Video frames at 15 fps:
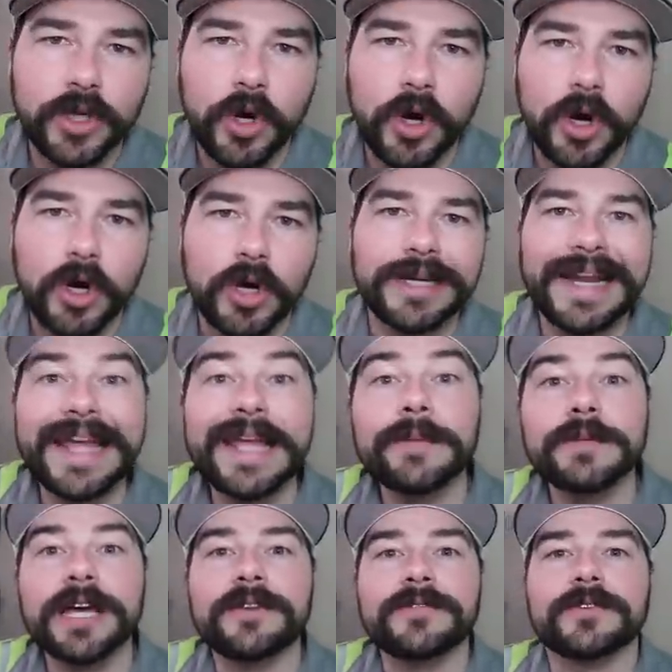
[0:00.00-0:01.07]
are
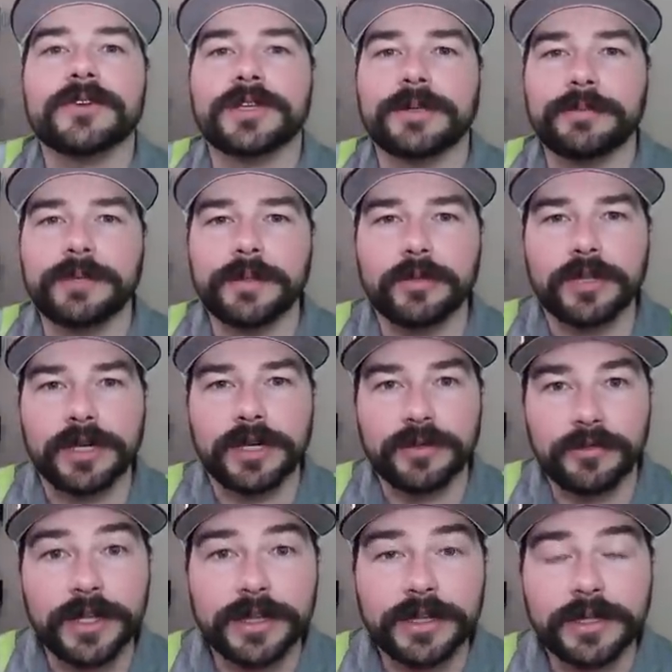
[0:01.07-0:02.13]
named after the people that
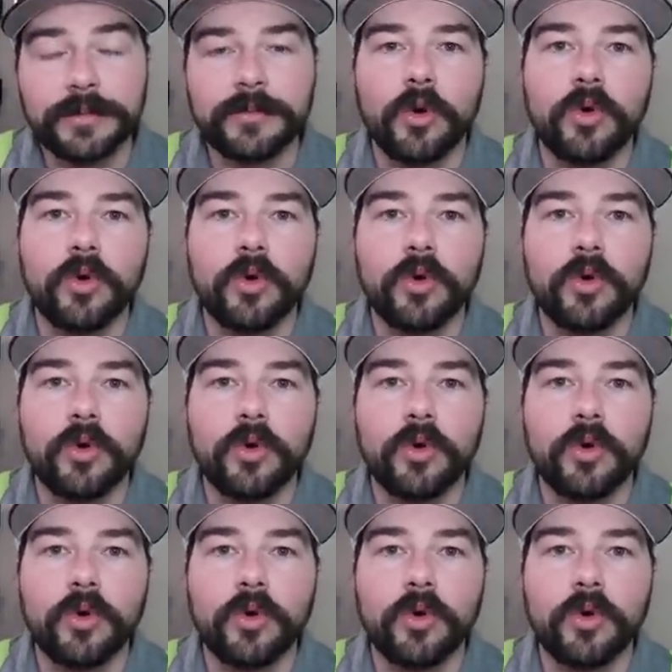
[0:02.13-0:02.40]
invent them